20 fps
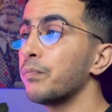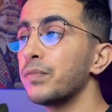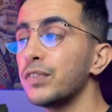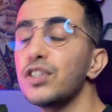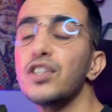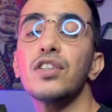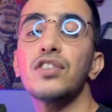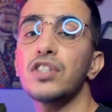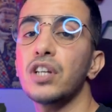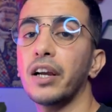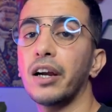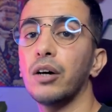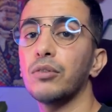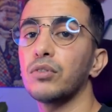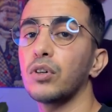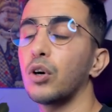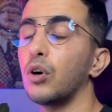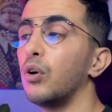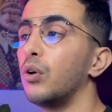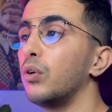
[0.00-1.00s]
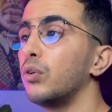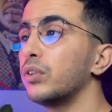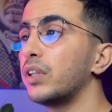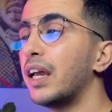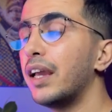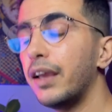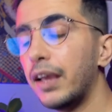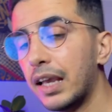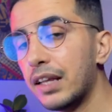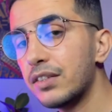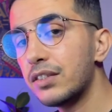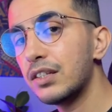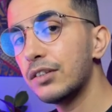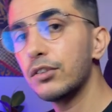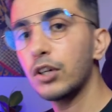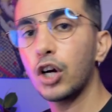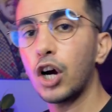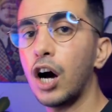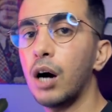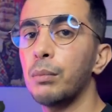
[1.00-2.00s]
Just check out the code and see the
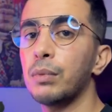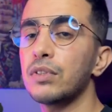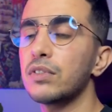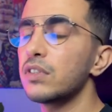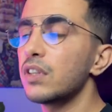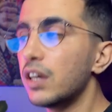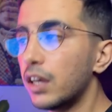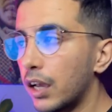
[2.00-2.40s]
comments,